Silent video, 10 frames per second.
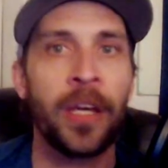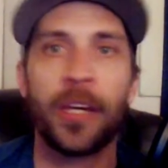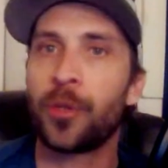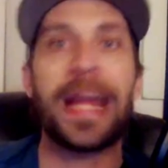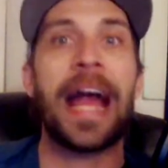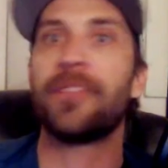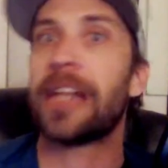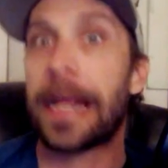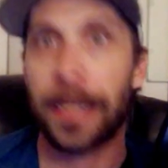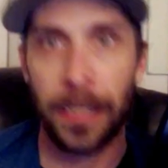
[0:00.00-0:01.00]
Do we have an
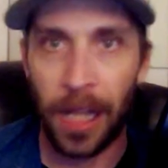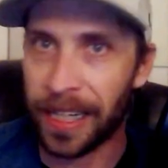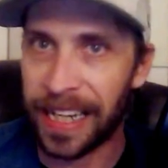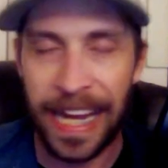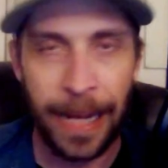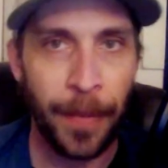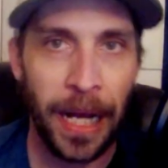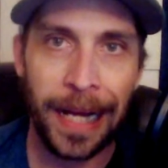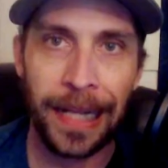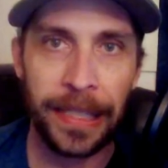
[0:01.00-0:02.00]
8:00 game?
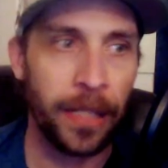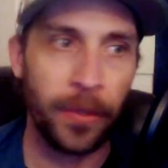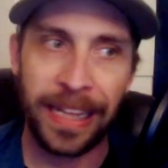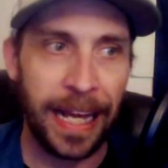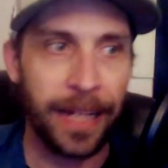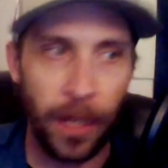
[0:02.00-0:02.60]
Get that